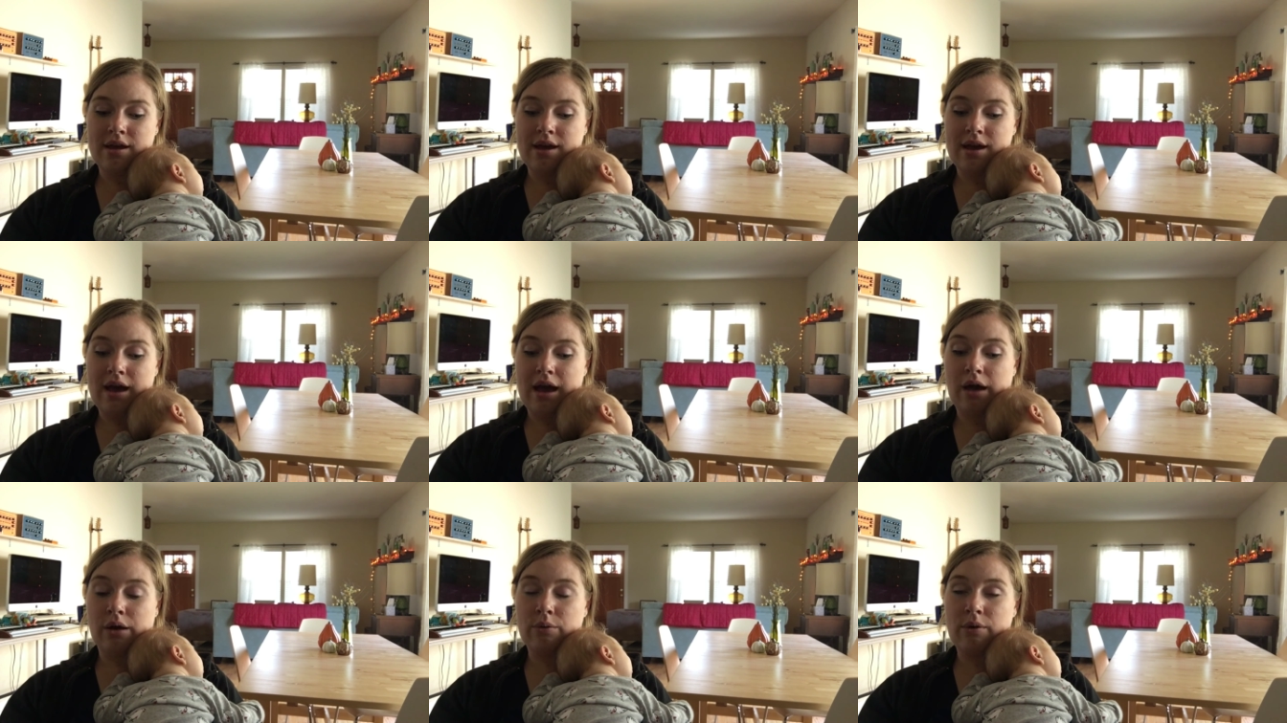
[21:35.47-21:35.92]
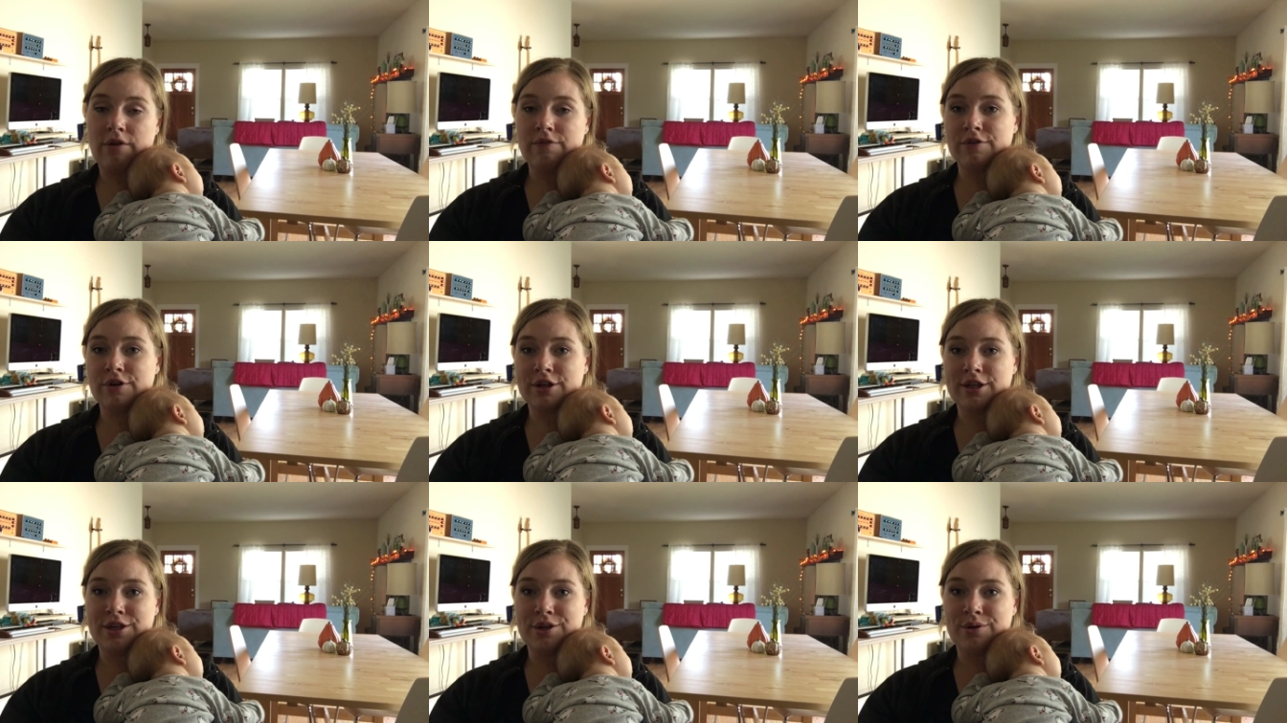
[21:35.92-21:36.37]

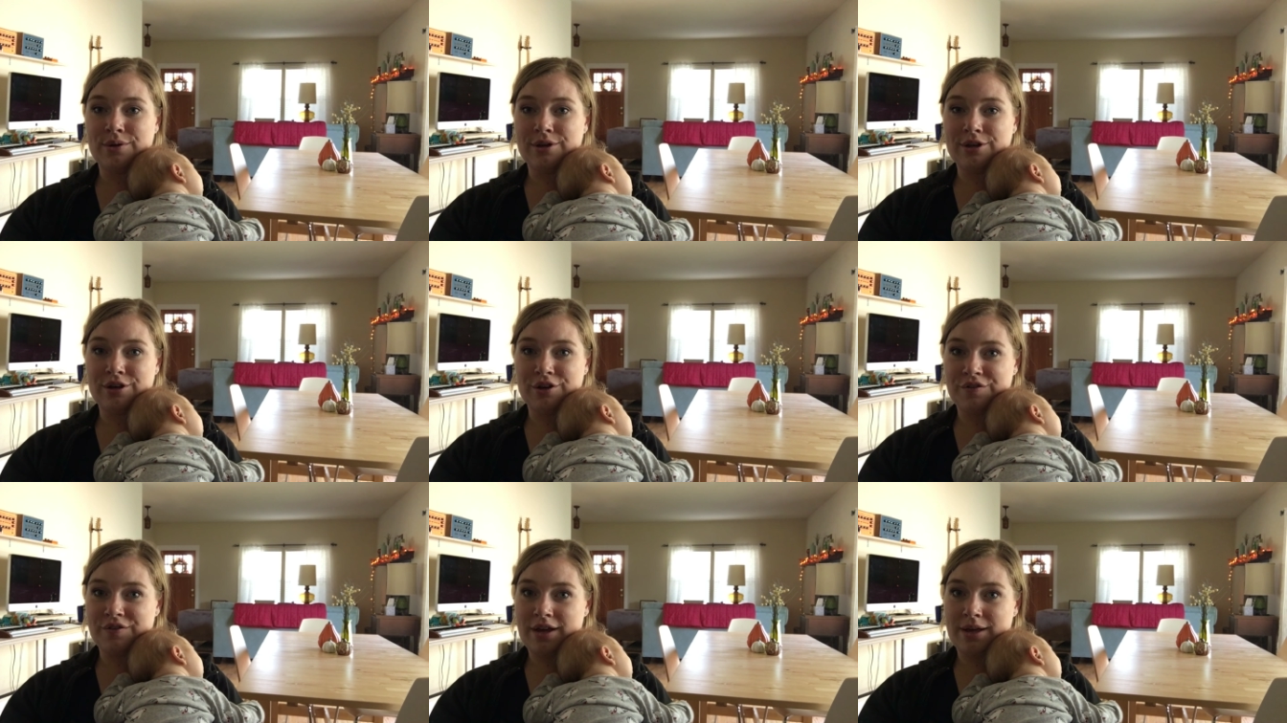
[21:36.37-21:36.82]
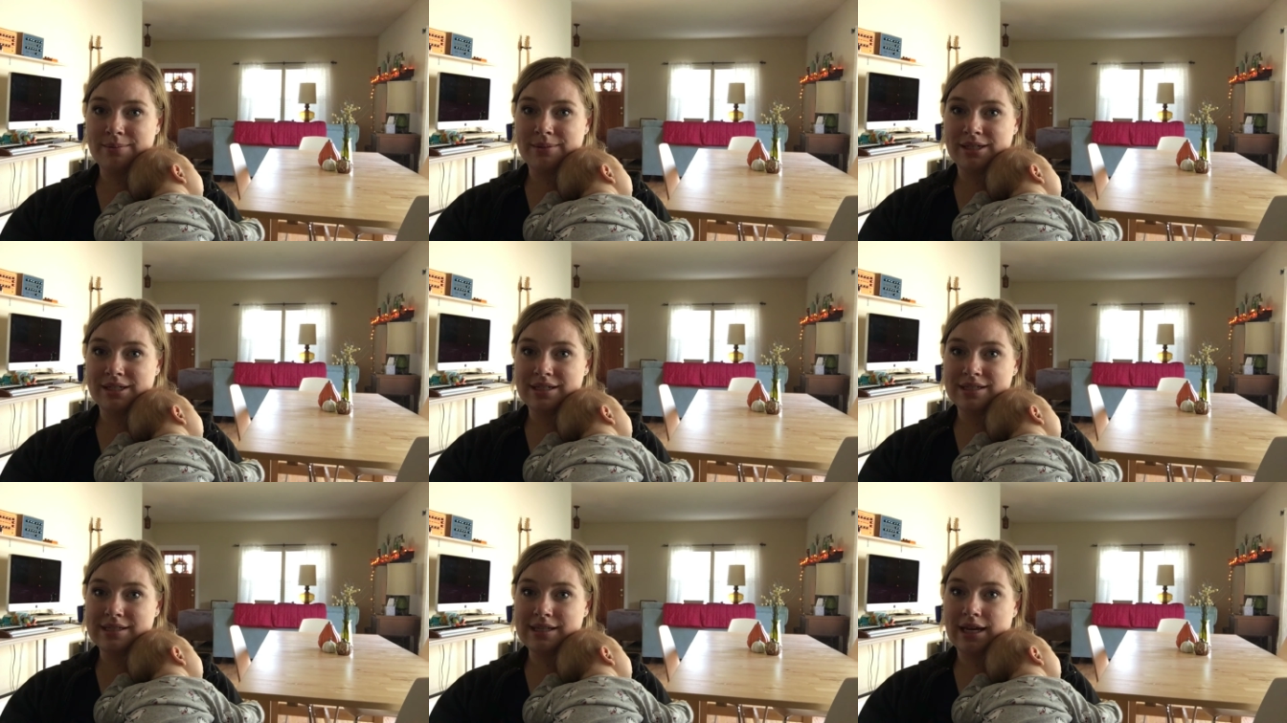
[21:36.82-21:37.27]
however you and your family
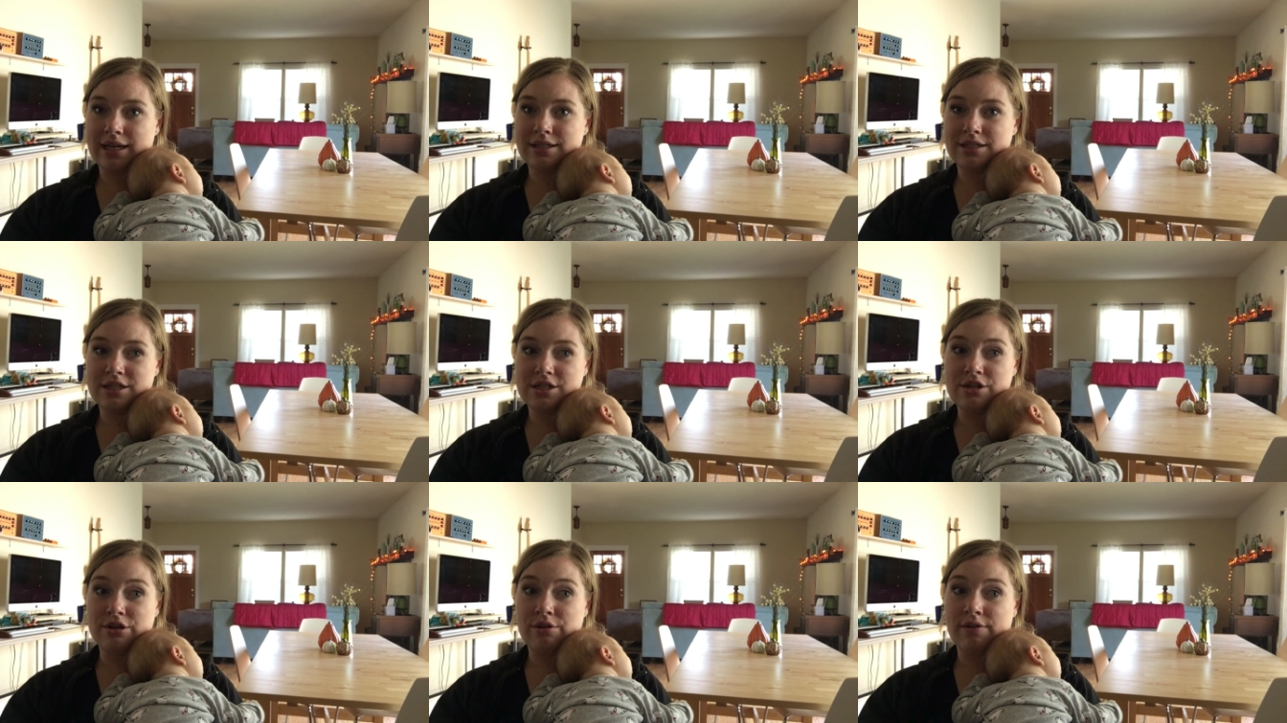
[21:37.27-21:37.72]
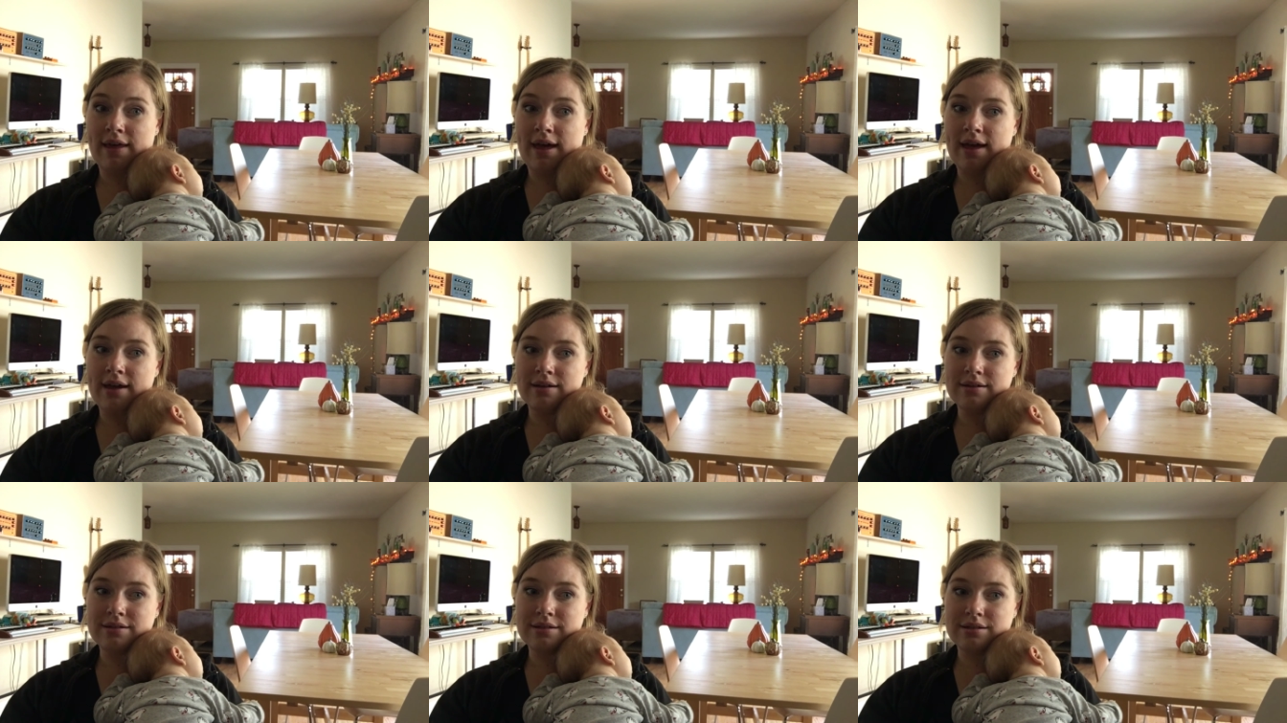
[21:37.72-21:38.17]
decide to do
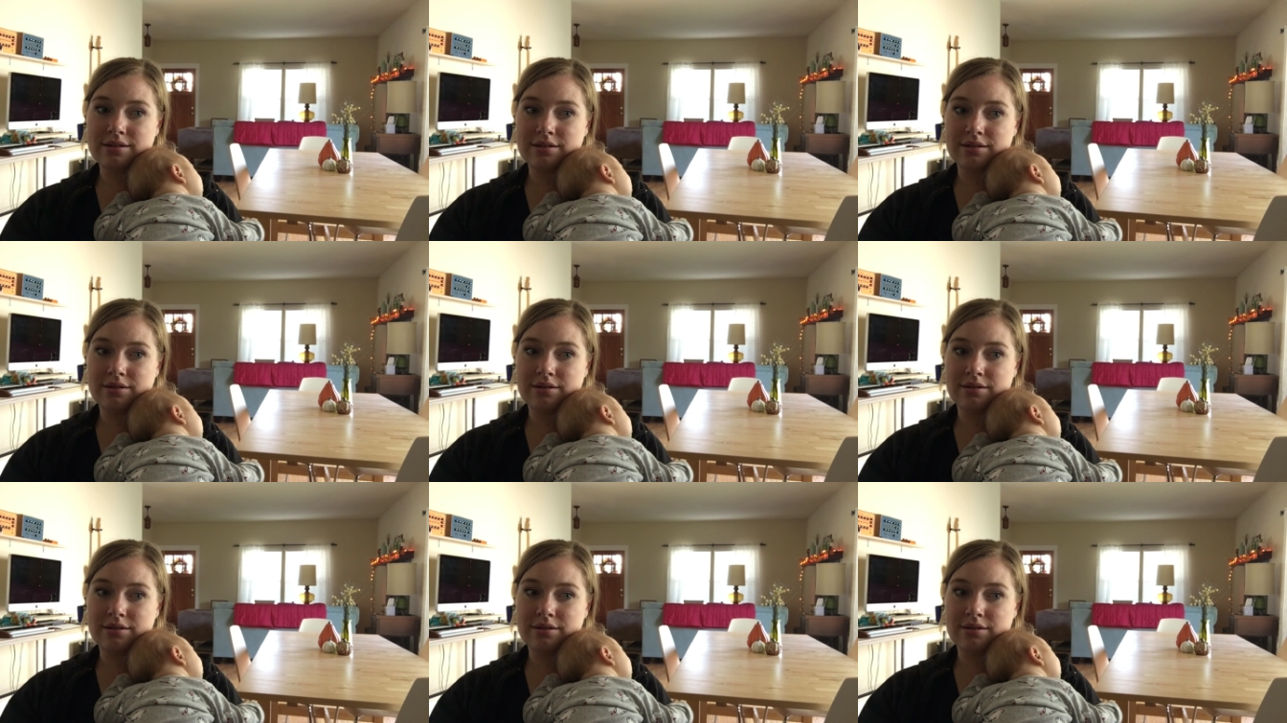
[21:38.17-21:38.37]
that,